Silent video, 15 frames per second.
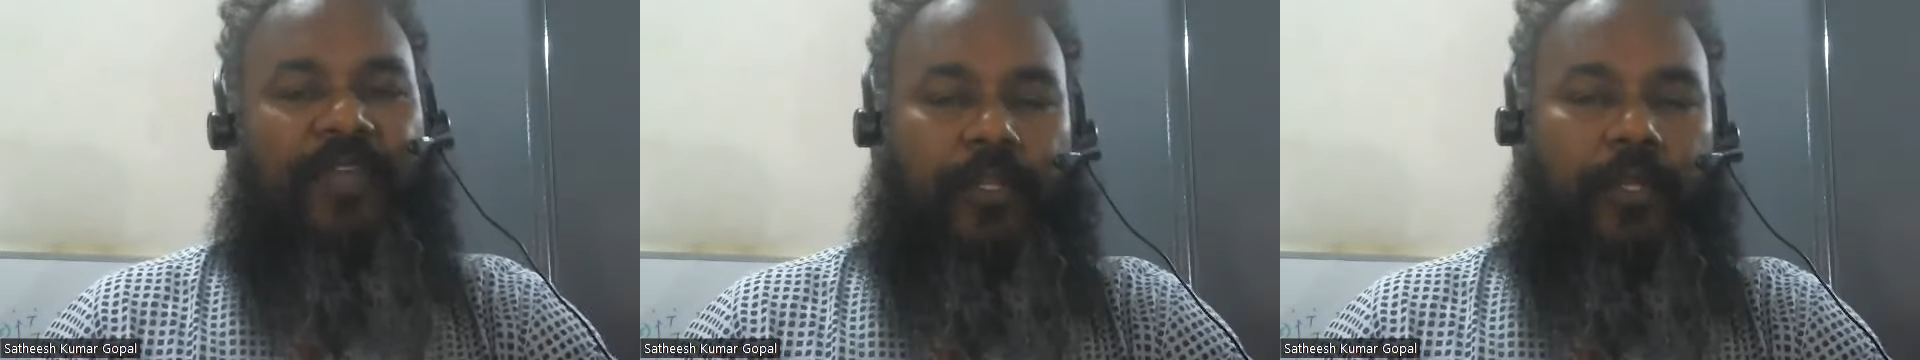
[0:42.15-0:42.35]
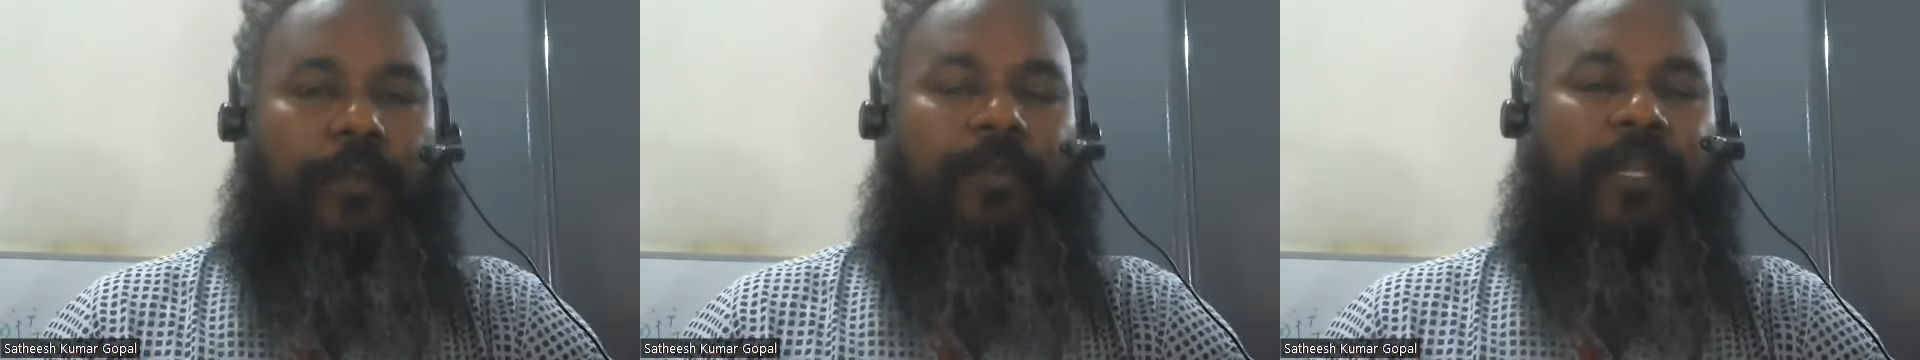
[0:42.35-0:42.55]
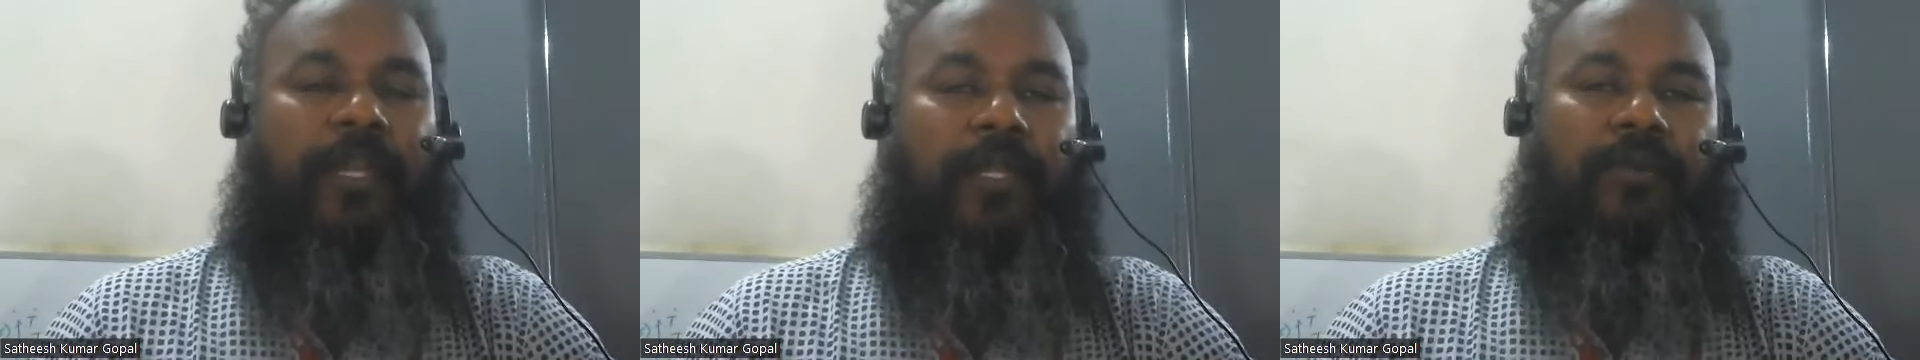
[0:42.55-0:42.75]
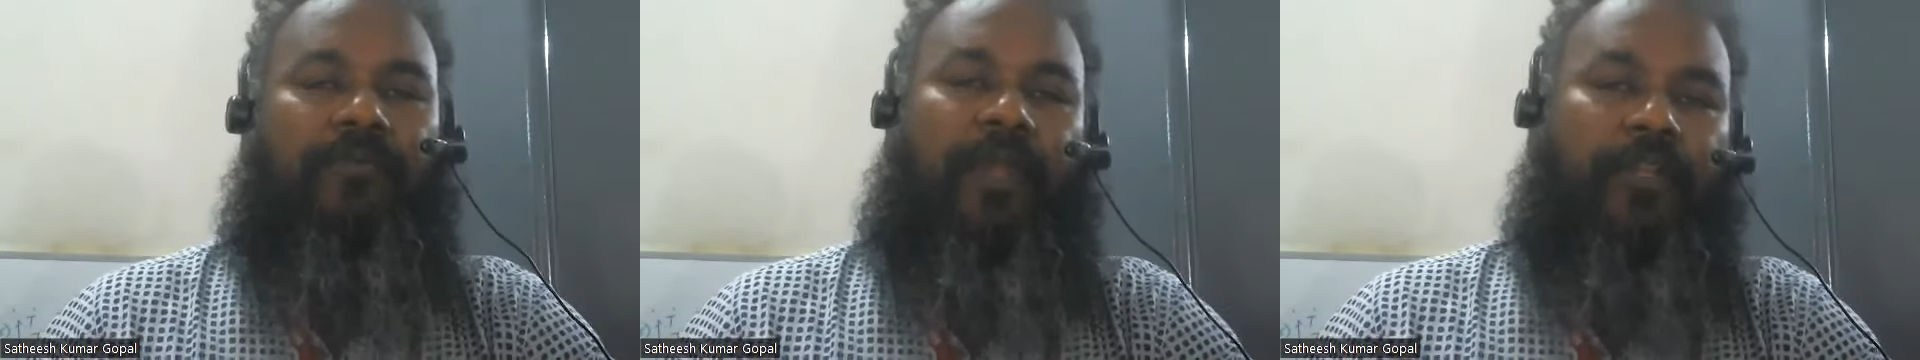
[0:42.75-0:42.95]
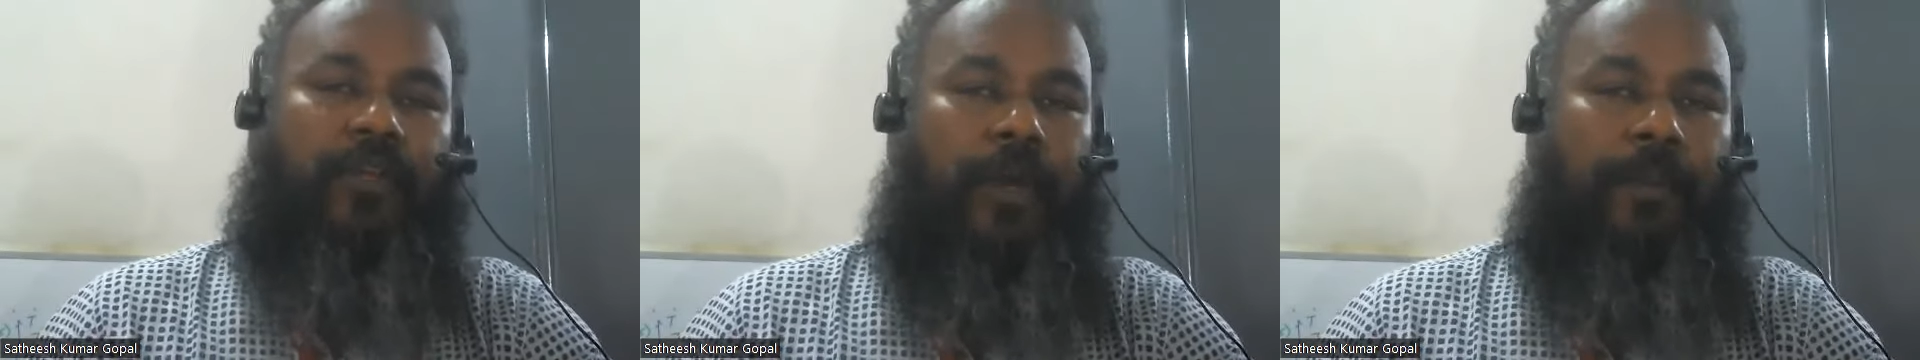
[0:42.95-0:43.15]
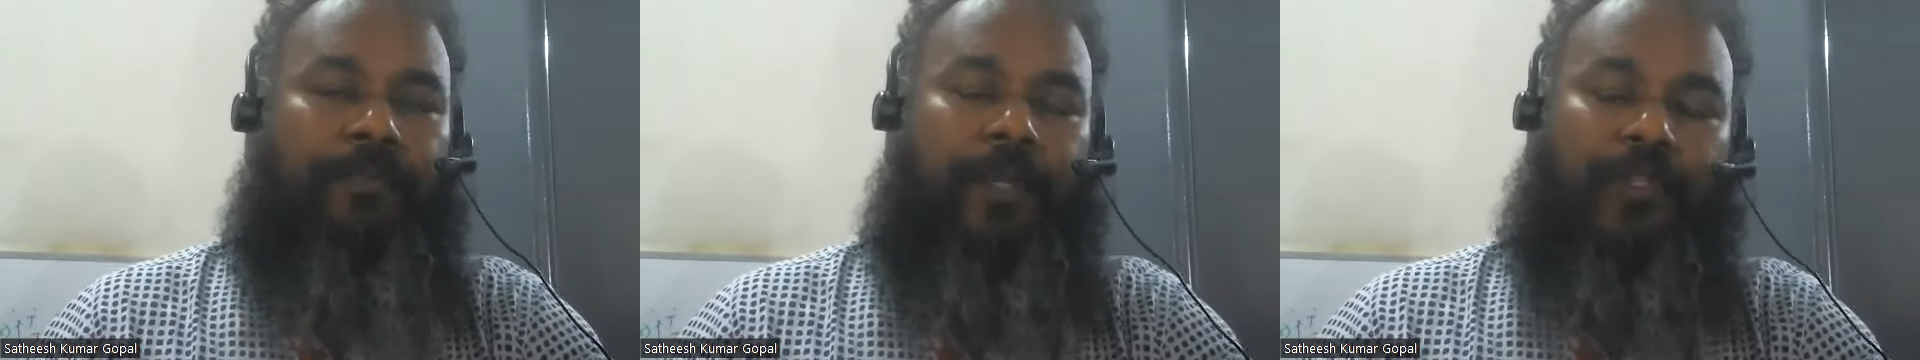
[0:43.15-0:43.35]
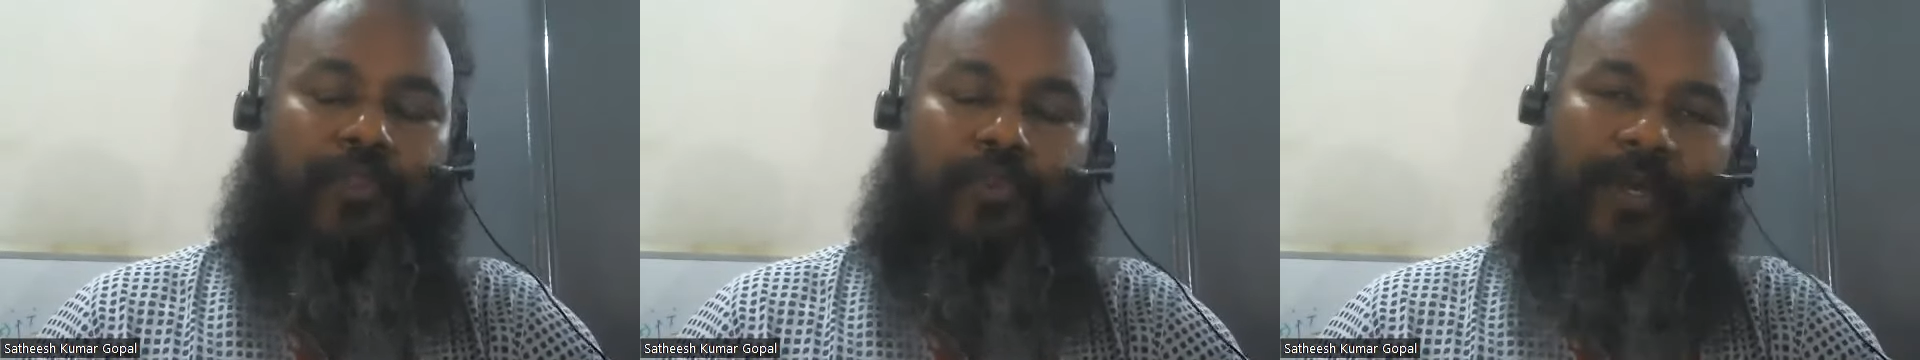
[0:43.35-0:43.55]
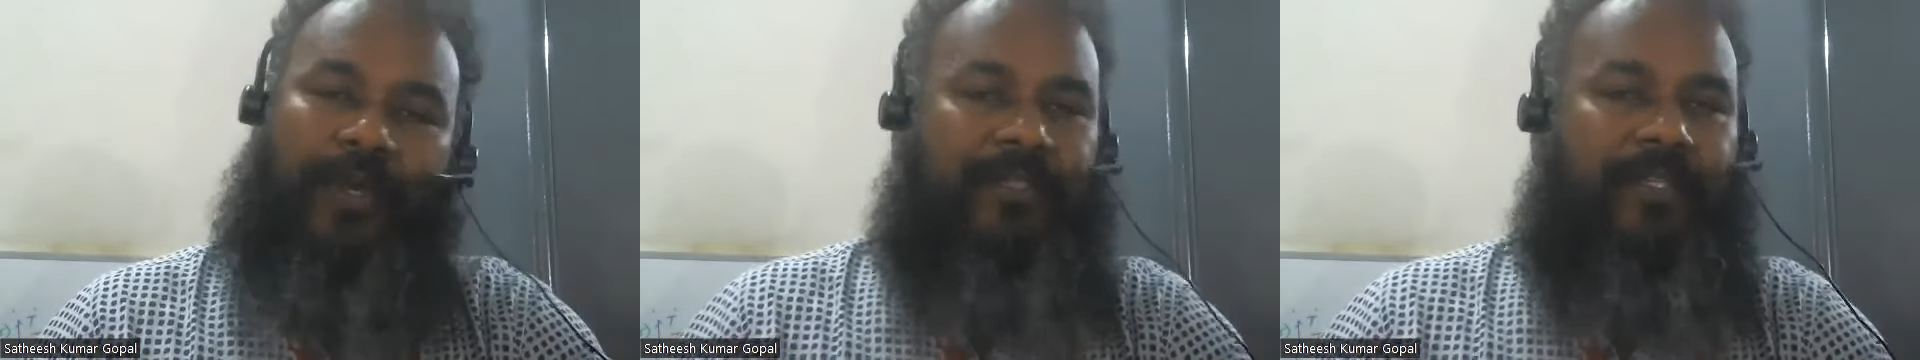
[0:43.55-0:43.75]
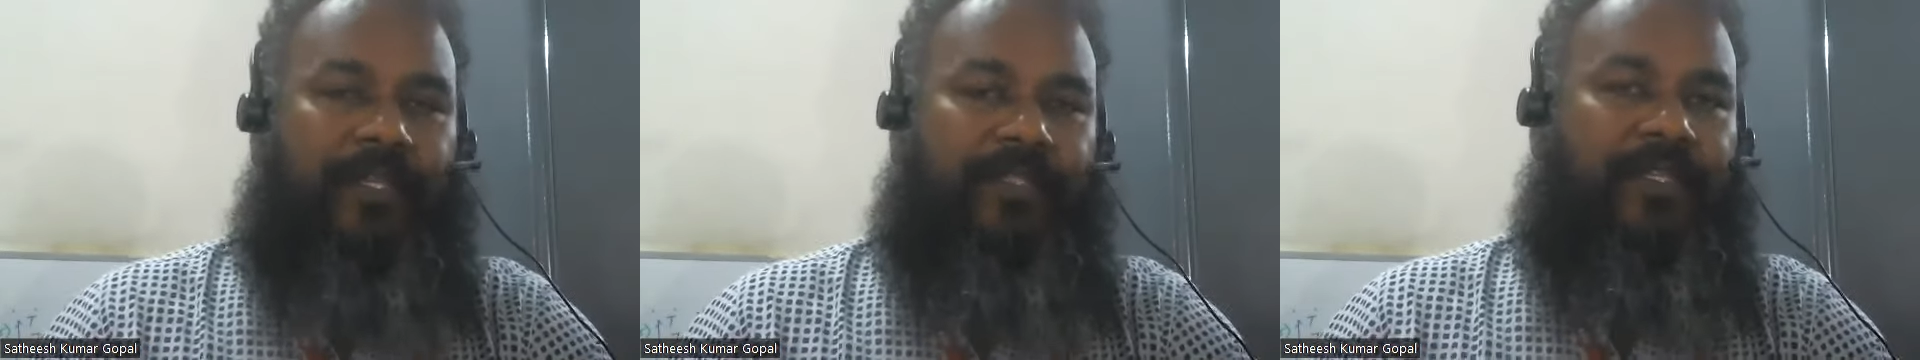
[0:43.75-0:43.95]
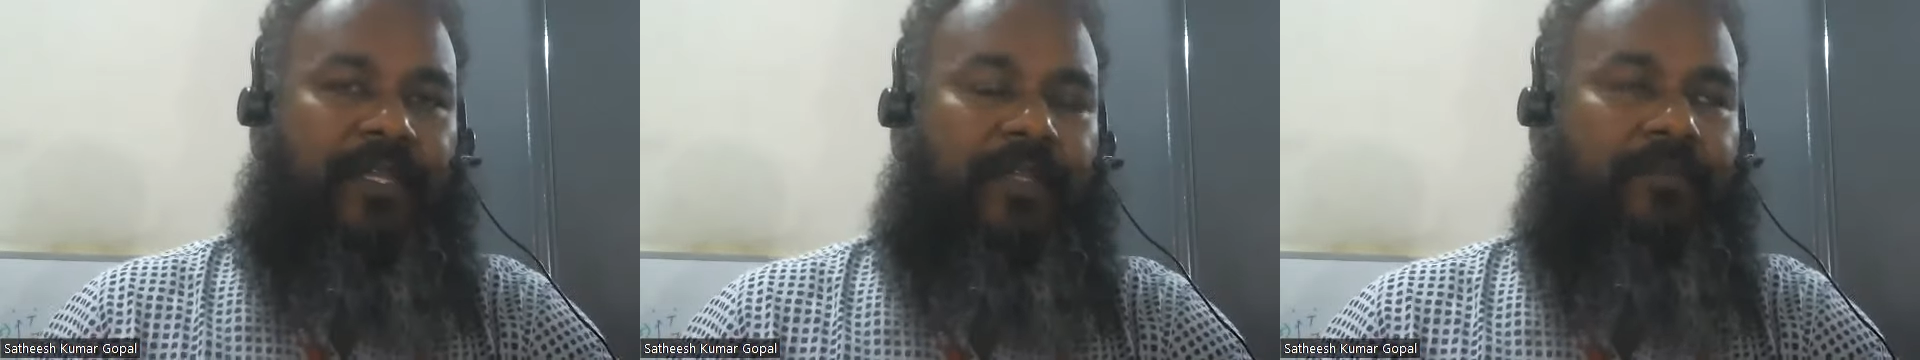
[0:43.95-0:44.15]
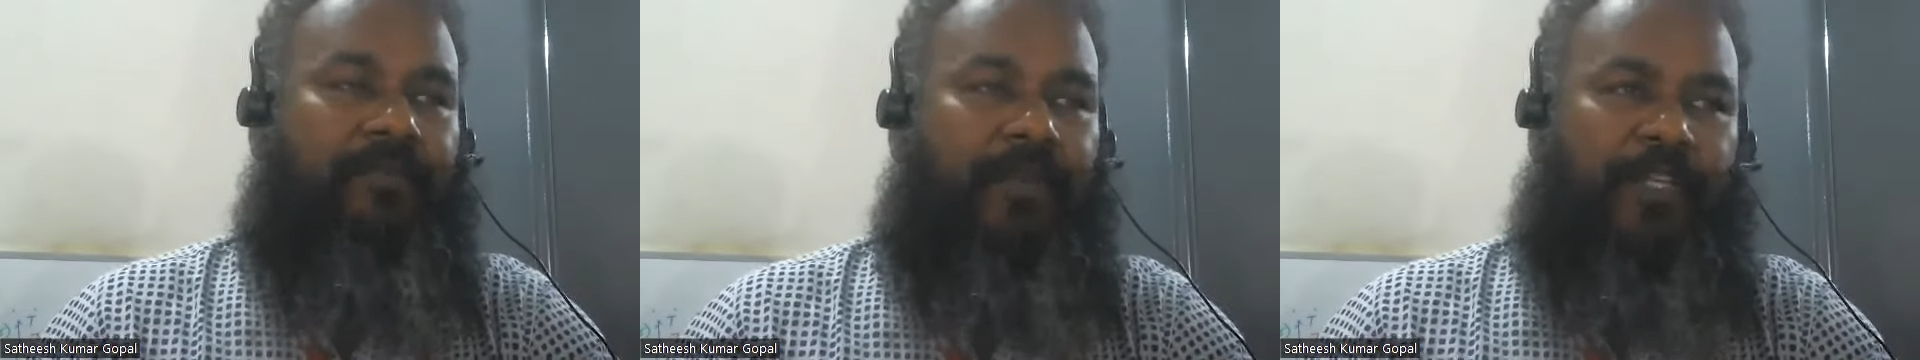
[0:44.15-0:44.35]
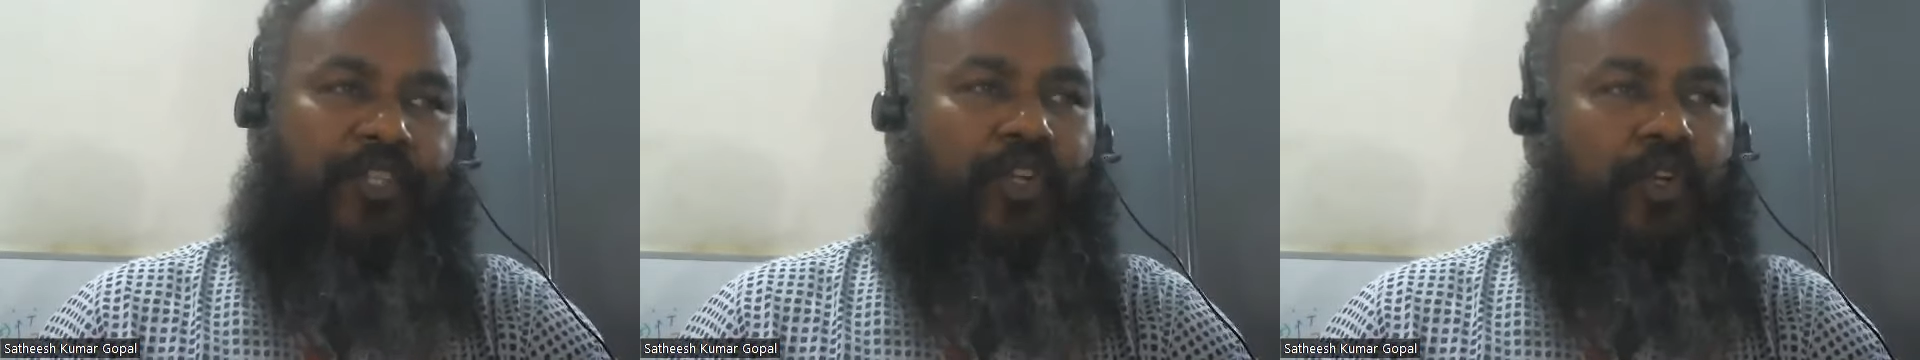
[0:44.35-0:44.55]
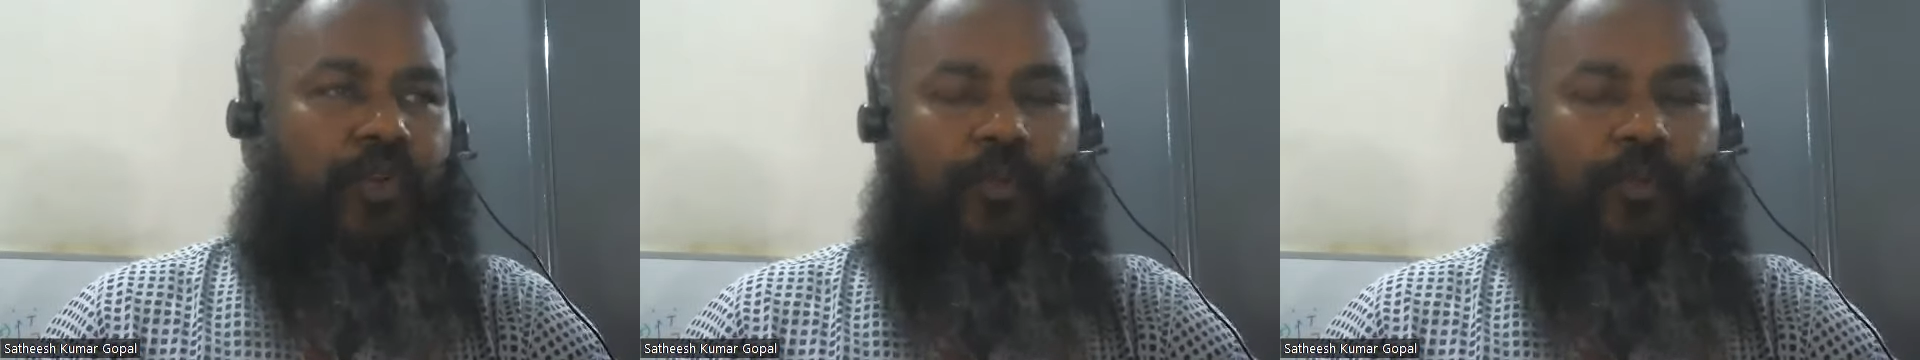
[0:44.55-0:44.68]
incubating one company through SSN based on